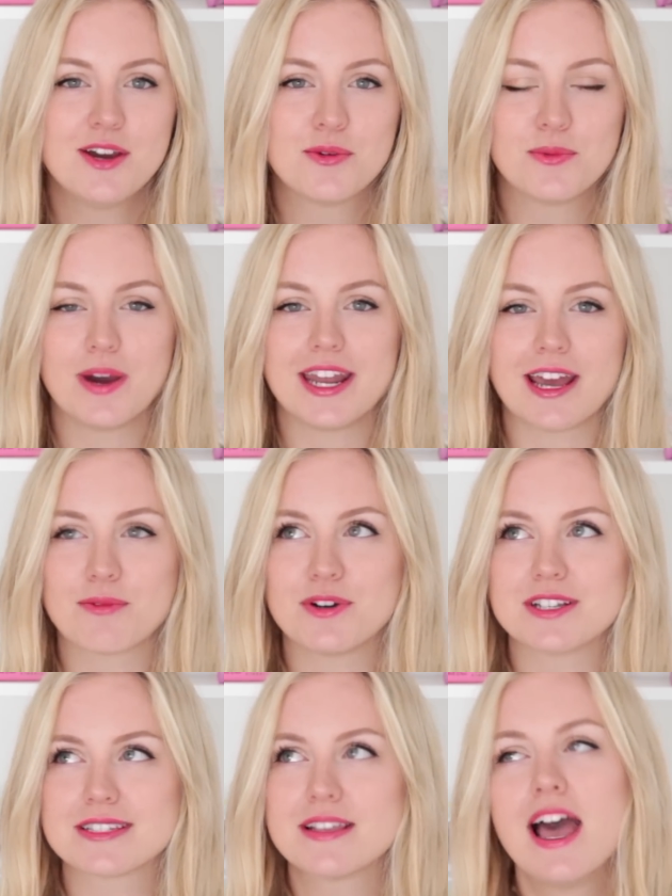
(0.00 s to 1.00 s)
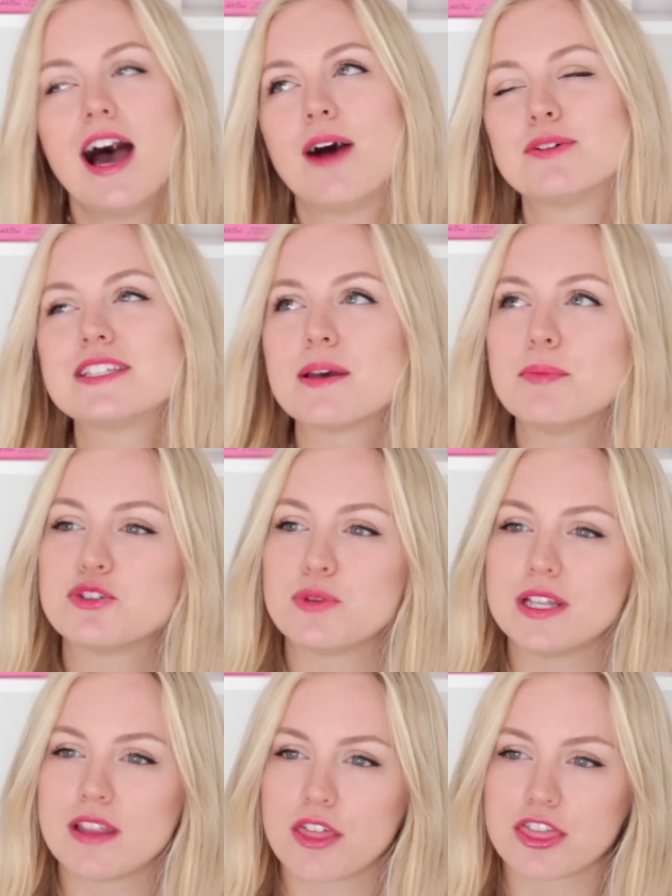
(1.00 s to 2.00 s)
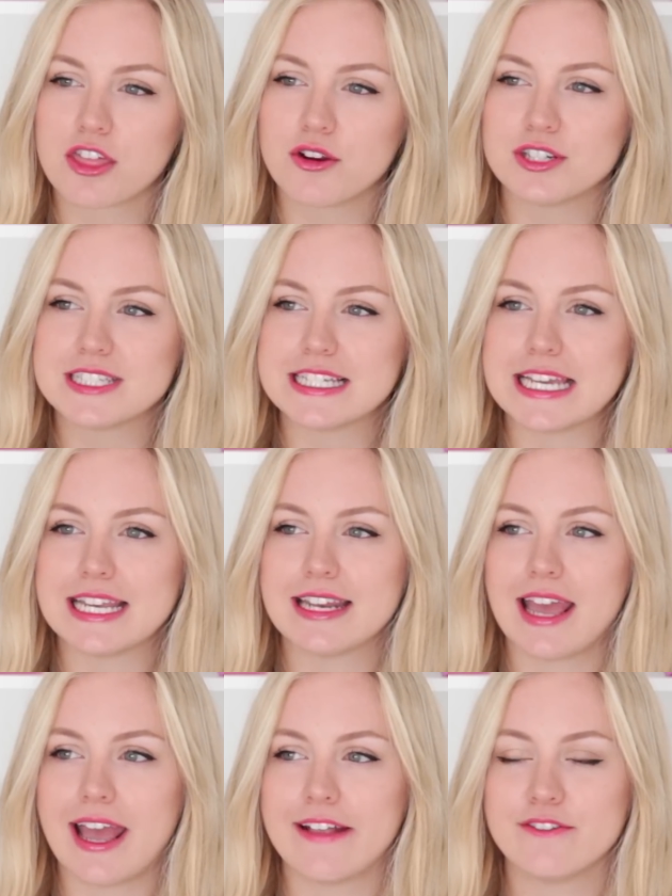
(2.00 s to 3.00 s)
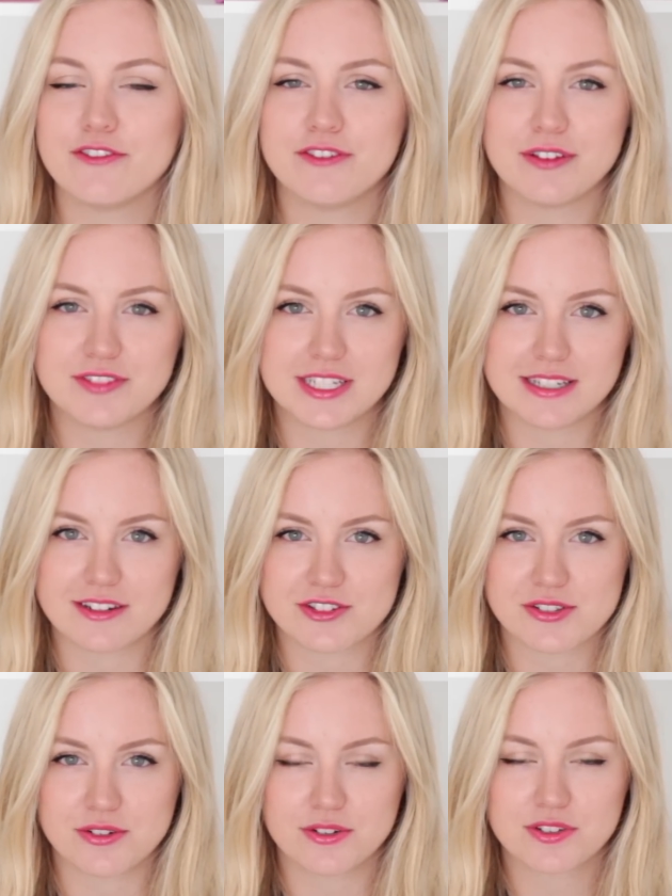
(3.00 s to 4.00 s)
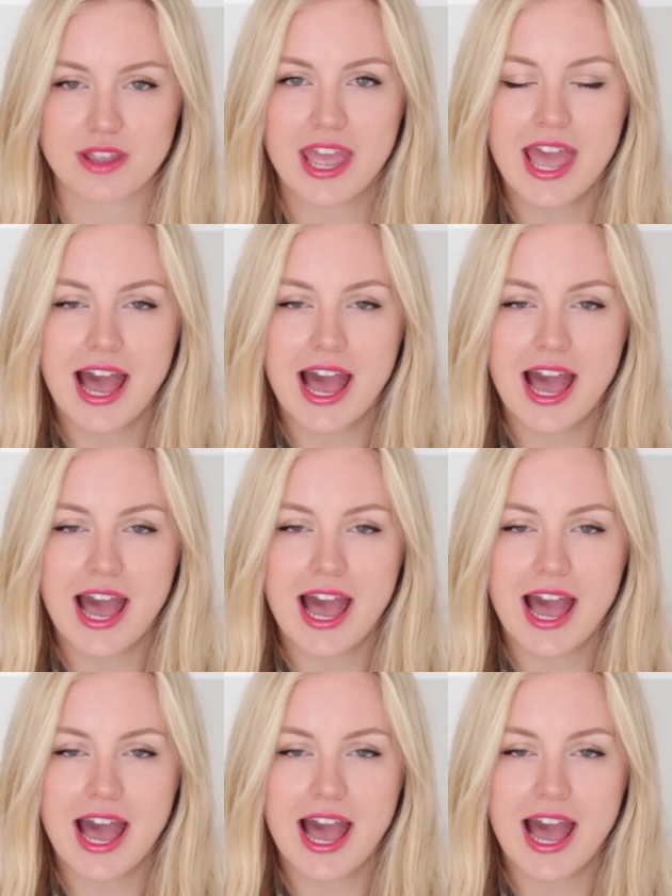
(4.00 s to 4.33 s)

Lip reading: when I would say between 13 and 15 years old.